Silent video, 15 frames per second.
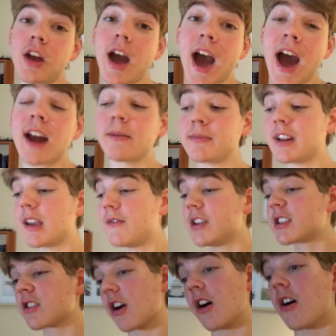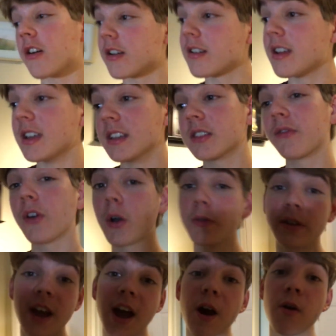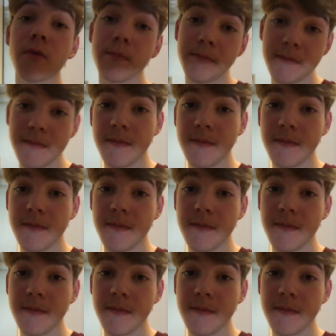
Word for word: Adam Davies on his phone now